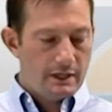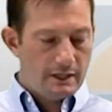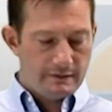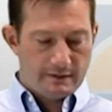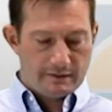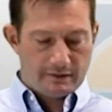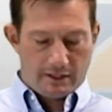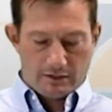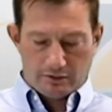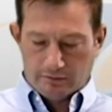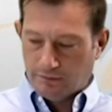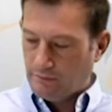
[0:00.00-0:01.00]
is that they
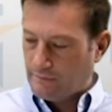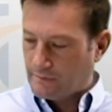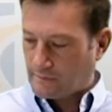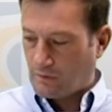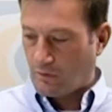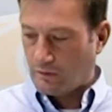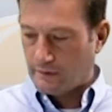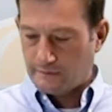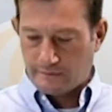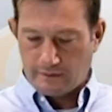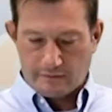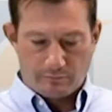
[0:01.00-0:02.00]
include this
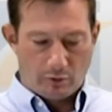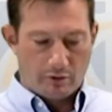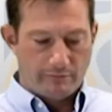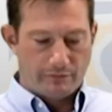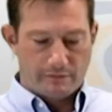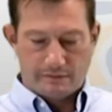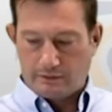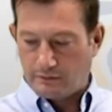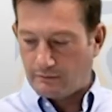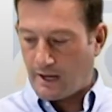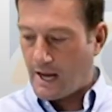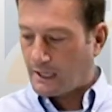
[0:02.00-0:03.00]
harness as part of the
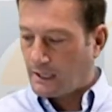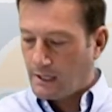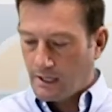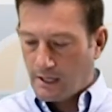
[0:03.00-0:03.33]
steering rack,